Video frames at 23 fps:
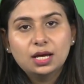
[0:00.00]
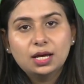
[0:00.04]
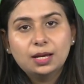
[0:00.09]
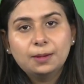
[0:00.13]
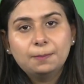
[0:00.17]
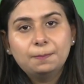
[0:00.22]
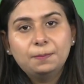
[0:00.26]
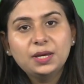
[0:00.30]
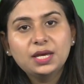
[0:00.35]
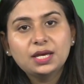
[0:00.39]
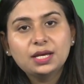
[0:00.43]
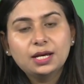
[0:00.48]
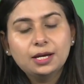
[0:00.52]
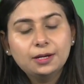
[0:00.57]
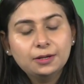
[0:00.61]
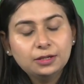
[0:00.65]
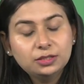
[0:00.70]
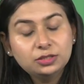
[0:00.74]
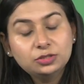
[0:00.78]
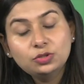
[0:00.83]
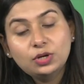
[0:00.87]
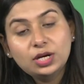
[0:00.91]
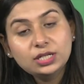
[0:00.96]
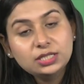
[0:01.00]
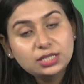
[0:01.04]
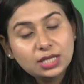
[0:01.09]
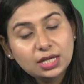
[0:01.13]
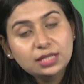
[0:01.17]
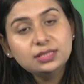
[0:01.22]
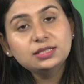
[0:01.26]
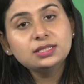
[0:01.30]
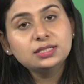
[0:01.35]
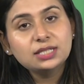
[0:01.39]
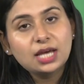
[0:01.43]
to
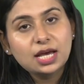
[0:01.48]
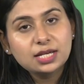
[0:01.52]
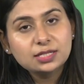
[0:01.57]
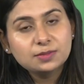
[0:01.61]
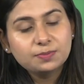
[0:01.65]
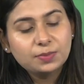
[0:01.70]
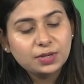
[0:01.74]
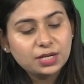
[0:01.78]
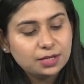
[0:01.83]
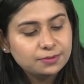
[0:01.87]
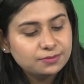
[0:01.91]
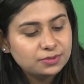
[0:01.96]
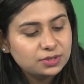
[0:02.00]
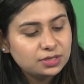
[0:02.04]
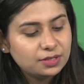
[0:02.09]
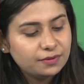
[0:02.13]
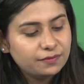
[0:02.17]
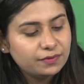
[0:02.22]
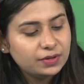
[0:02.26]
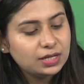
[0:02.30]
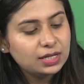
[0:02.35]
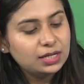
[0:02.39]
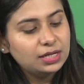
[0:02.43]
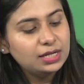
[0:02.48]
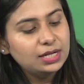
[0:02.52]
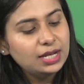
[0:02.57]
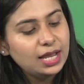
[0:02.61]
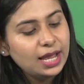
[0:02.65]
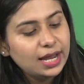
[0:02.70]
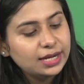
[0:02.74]
attain the task becomes difficult,